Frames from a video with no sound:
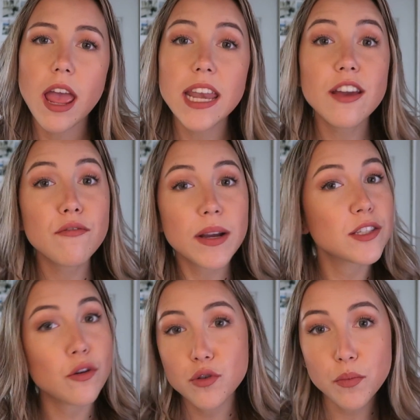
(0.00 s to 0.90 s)
any of my
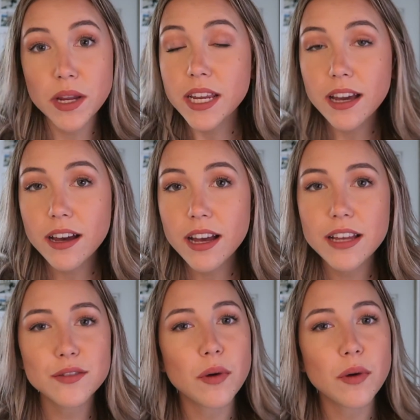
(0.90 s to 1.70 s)
social media as